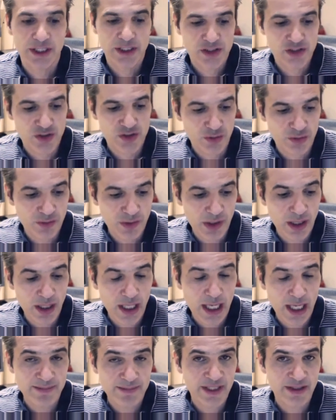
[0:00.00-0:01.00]
So
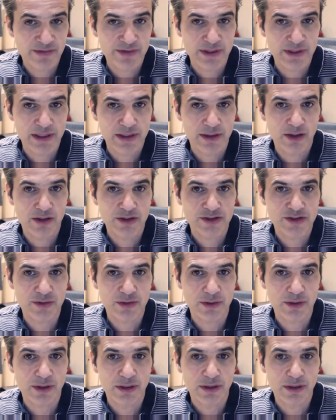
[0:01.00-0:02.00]
I'm definitely
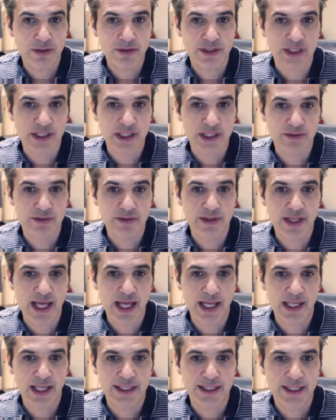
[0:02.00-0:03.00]
also looking into
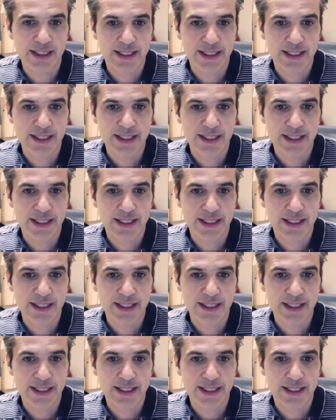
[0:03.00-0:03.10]
that.